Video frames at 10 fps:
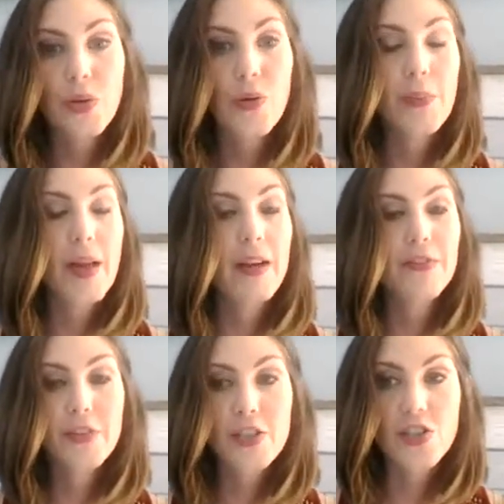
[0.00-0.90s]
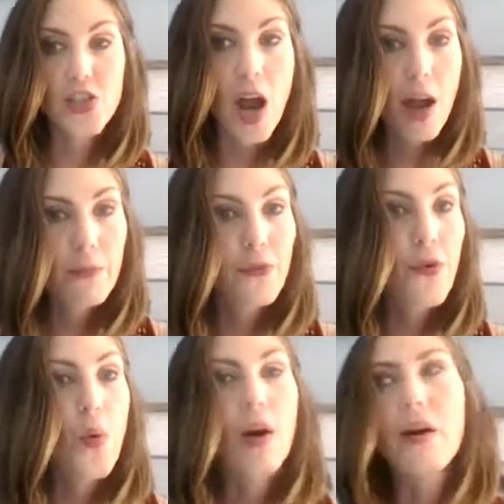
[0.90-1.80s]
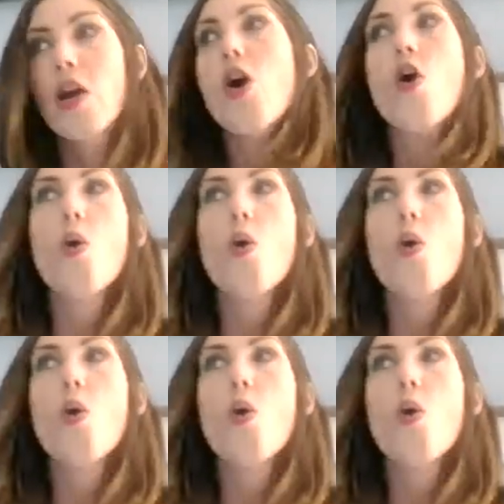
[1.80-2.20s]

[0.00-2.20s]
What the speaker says: applied for a job for,